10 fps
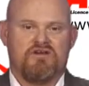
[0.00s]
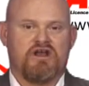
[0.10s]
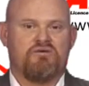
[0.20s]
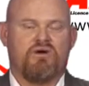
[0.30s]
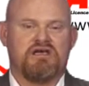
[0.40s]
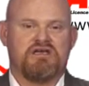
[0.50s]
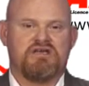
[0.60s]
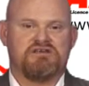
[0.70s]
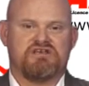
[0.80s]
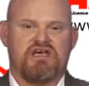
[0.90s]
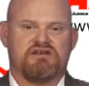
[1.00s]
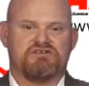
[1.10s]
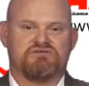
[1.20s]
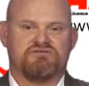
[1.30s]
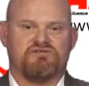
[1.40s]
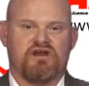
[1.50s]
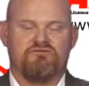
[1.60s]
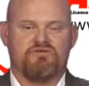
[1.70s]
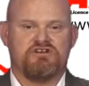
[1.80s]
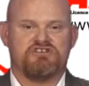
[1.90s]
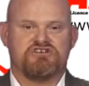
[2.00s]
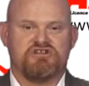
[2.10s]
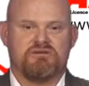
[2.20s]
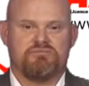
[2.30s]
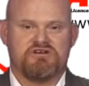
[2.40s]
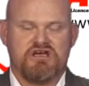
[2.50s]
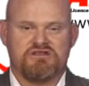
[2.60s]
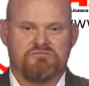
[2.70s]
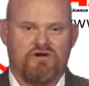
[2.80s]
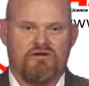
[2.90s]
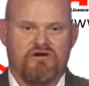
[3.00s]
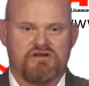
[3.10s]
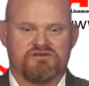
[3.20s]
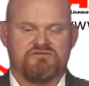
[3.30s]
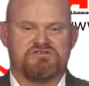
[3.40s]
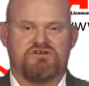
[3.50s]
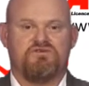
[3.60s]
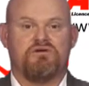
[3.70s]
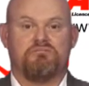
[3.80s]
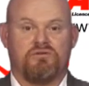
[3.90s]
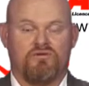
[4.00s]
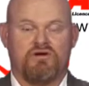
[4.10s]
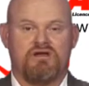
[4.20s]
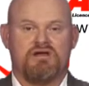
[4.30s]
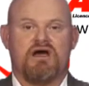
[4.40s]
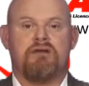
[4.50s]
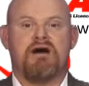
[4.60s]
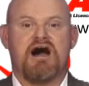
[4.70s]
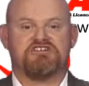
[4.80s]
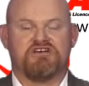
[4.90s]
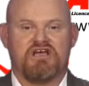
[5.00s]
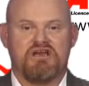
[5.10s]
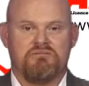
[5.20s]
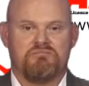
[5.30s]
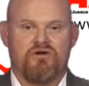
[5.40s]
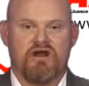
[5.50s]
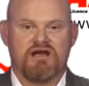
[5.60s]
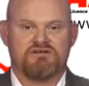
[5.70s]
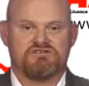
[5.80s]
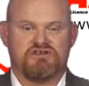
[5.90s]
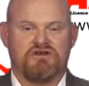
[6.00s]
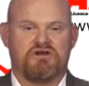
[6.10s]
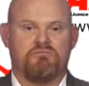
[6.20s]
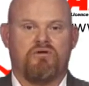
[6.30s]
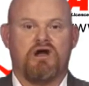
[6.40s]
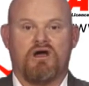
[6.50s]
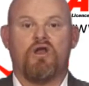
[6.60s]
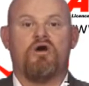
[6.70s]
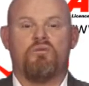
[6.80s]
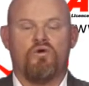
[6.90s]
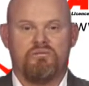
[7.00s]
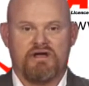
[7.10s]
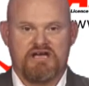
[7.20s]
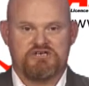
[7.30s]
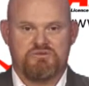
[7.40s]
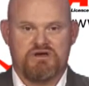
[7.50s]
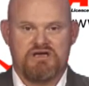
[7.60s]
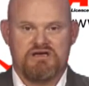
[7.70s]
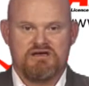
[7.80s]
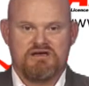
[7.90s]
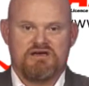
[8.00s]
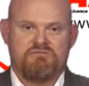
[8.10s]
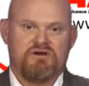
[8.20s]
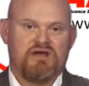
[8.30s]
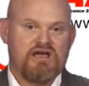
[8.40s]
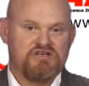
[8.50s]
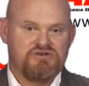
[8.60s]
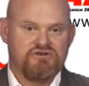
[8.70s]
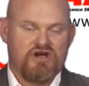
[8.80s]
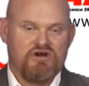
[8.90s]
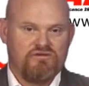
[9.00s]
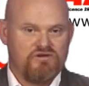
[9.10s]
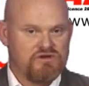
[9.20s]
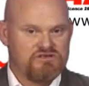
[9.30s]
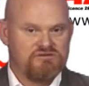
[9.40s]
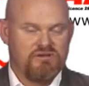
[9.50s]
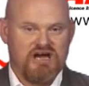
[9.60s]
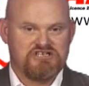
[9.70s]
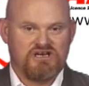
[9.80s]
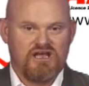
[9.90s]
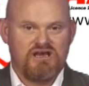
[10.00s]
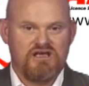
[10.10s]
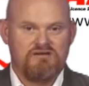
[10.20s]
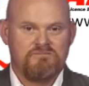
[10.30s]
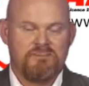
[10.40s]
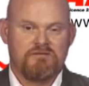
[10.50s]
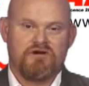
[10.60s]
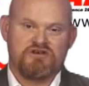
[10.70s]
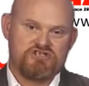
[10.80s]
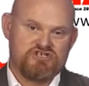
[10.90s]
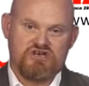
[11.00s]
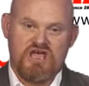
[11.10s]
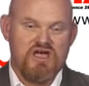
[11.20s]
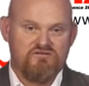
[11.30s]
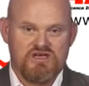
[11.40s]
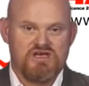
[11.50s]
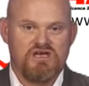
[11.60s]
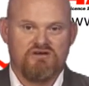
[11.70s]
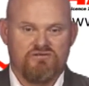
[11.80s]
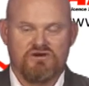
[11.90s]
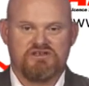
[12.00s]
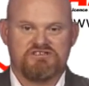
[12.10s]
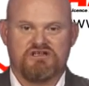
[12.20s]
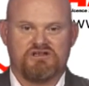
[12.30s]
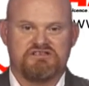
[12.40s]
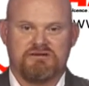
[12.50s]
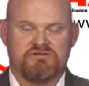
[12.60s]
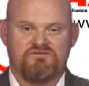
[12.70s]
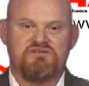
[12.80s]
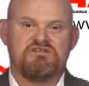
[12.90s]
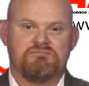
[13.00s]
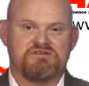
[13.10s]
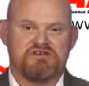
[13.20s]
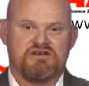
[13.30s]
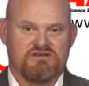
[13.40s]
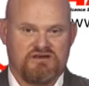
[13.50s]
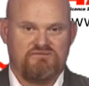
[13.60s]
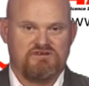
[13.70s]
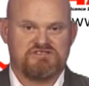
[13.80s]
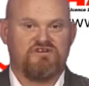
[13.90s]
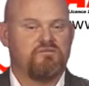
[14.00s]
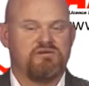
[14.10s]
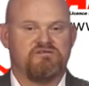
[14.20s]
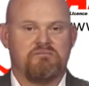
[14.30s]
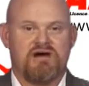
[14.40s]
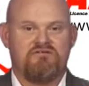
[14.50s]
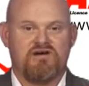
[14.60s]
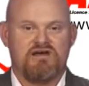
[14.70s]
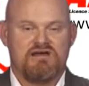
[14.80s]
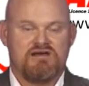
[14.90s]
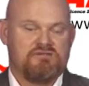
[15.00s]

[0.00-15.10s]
The only way you can get sort of leverage in the protected buy right is obviously if you employ a margin lending product, so you can buy a lot more BHP. But as you know, if you're using margin lending, the most you should ever gear realistically is up to 50% and give yourself a bit of a buffer.